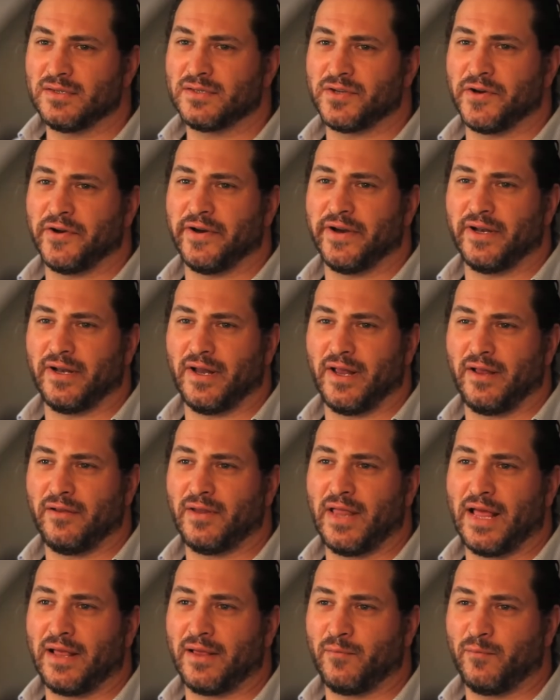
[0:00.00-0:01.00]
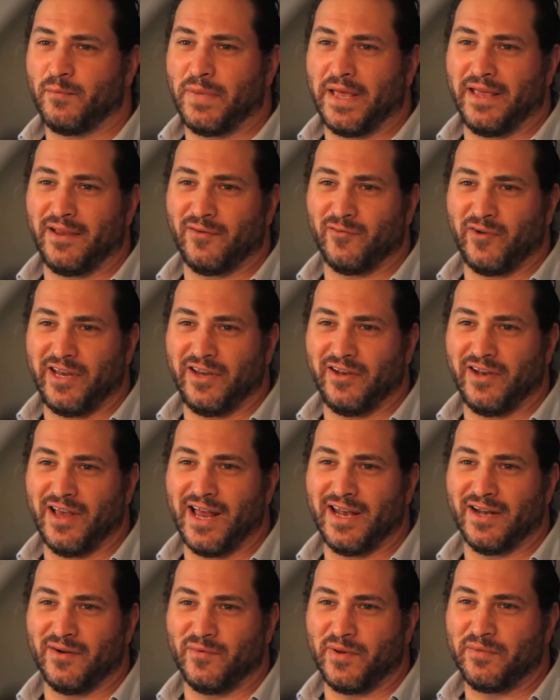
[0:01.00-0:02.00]
Soren, like being
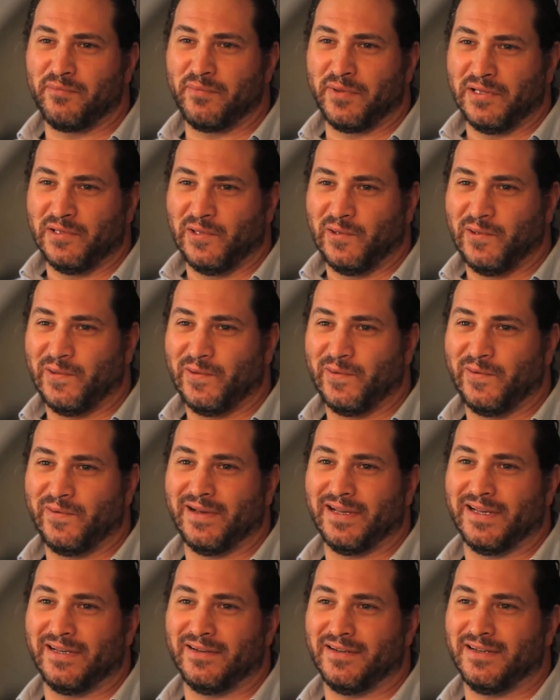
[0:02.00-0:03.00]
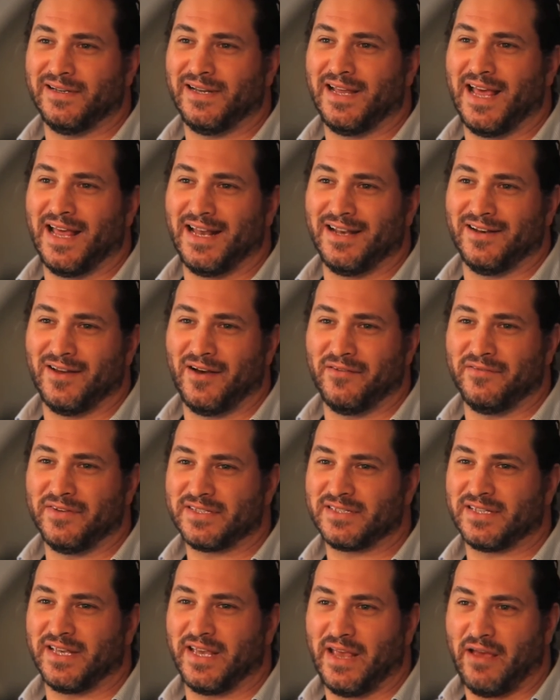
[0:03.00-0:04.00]
reunited with Pilou and, and
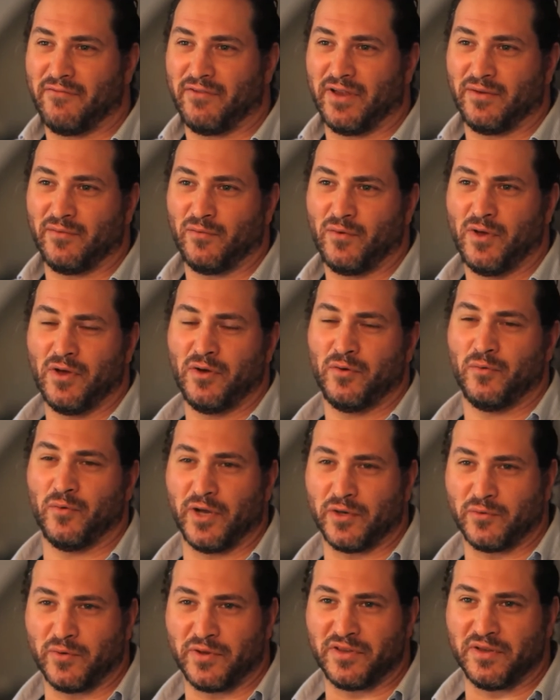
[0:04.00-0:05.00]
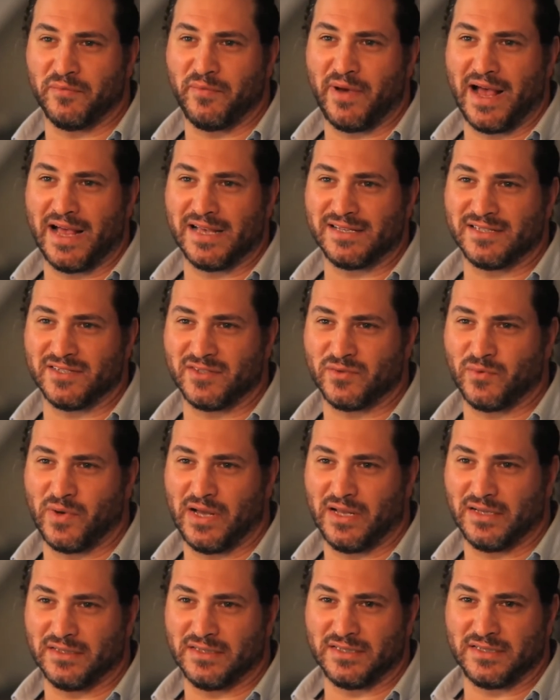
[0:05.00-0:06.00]
obviously having worked with Tobias as
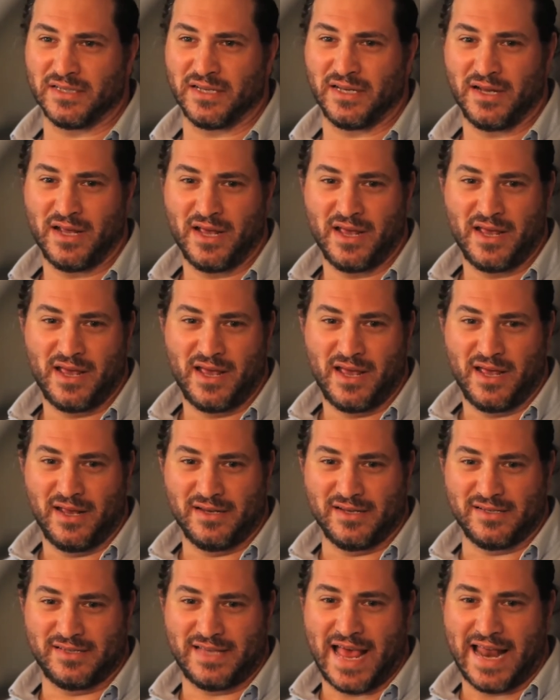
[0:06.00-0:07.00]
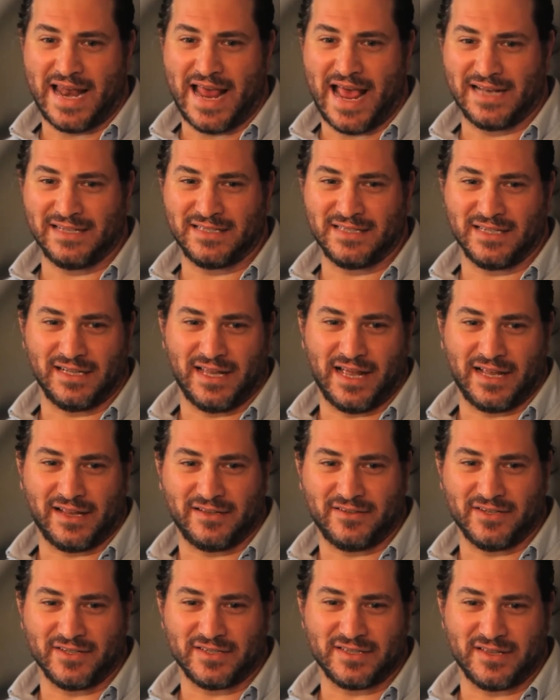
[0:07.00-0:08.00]
well, does it does that add to
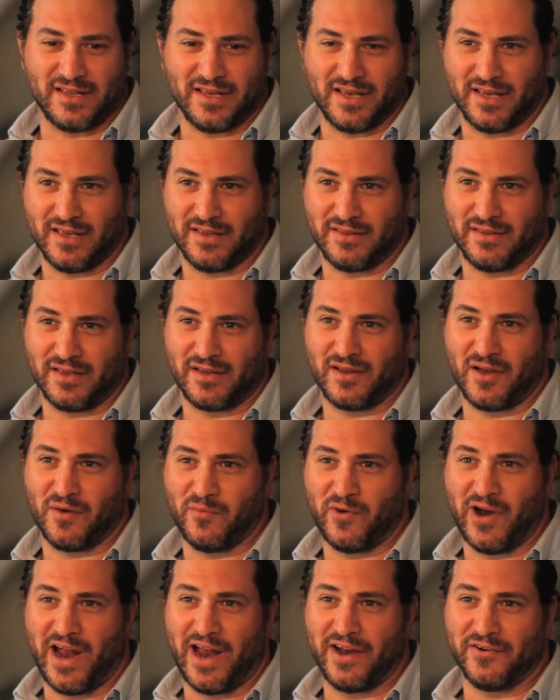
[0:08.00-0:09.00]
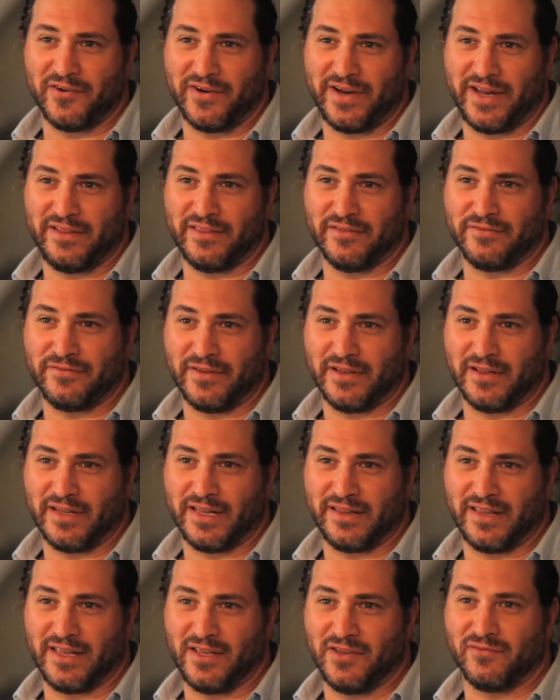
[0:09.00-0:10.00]
like just the, the camaraderie, the
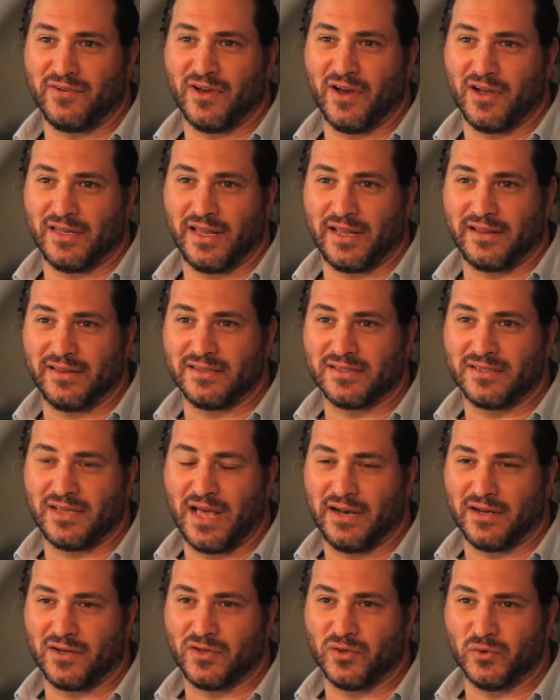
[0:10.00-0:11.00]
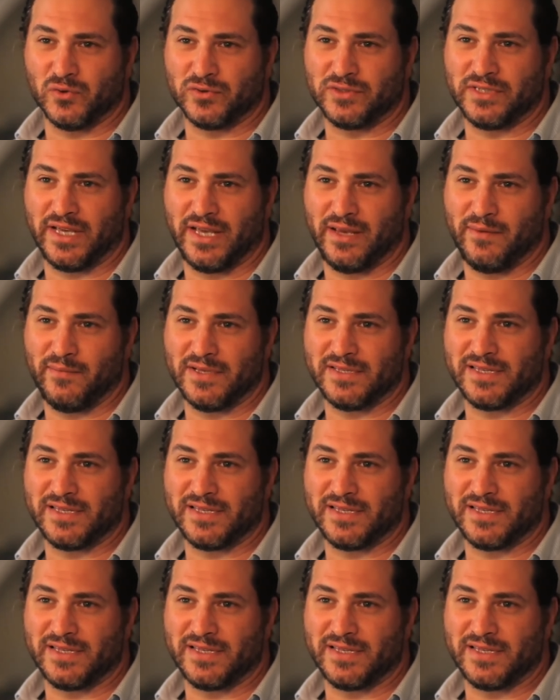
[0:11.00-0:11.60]
feeling that you've got like this kind of cool team?